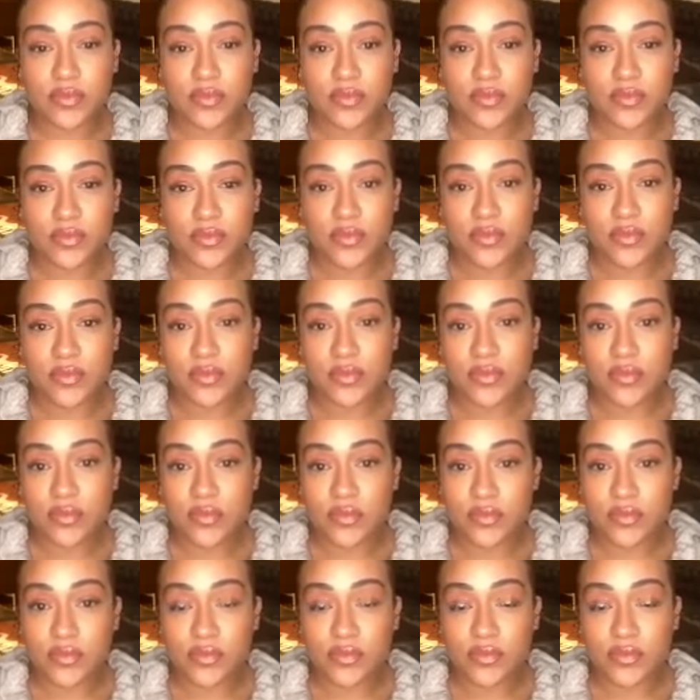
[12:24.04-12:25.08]

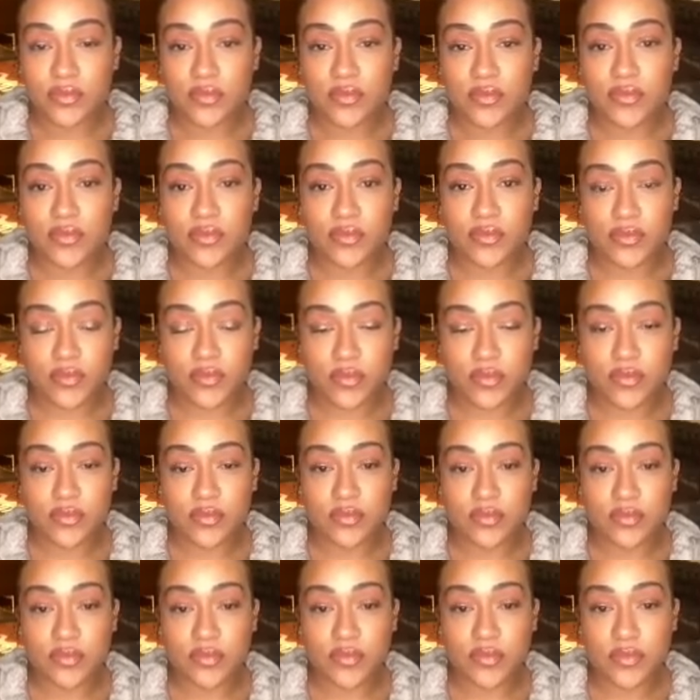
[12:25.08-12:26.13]

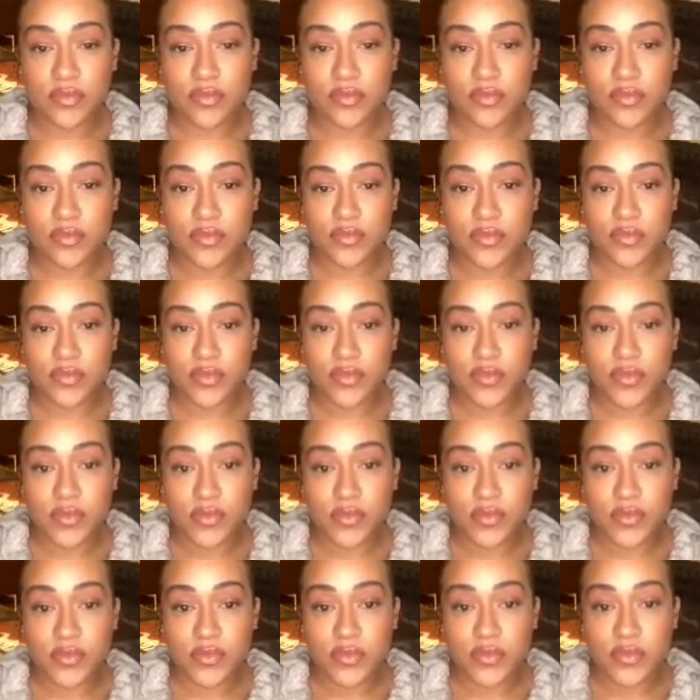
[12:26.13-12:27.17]

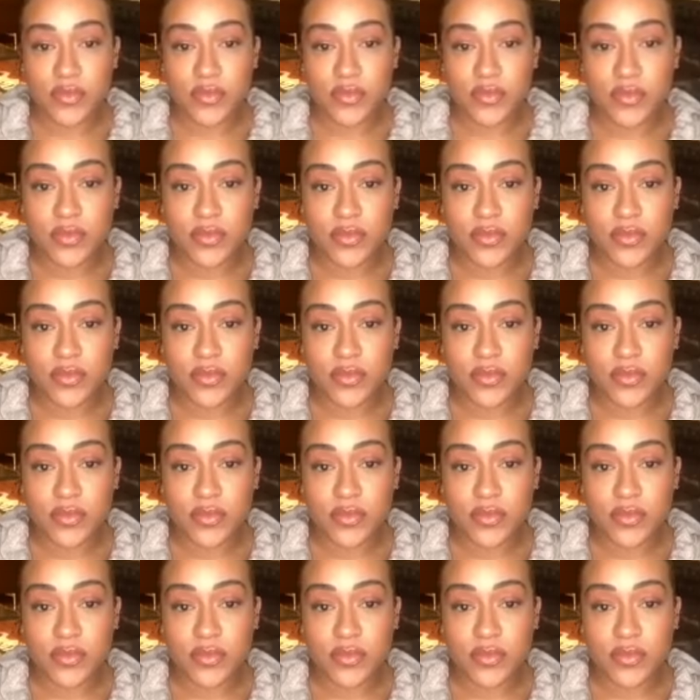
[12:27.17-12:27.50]
(silent)